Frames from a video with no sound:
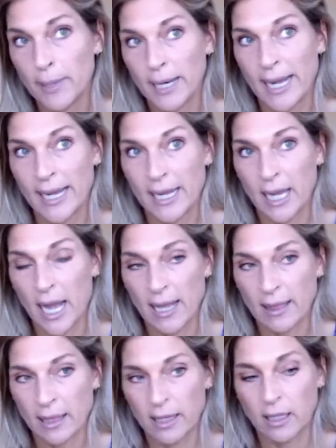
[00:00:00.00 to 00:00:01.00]
but I
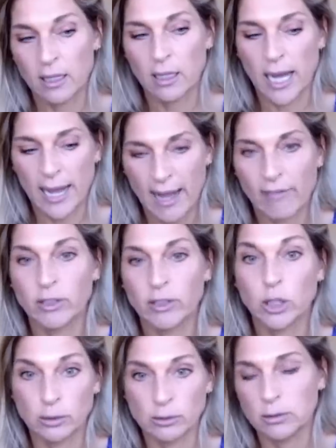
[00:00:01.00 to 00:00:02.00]
I think I have
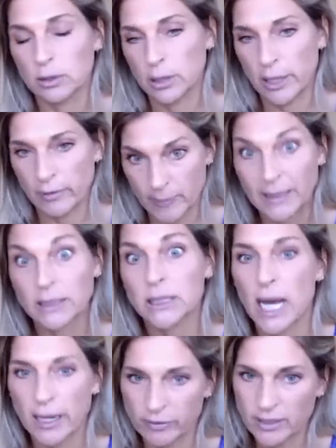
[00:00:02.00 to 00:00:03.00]
a I've spent a
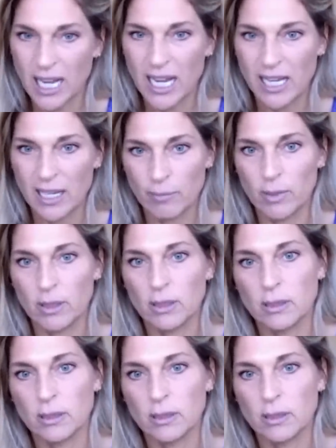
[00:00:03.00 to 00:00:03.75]
lot of time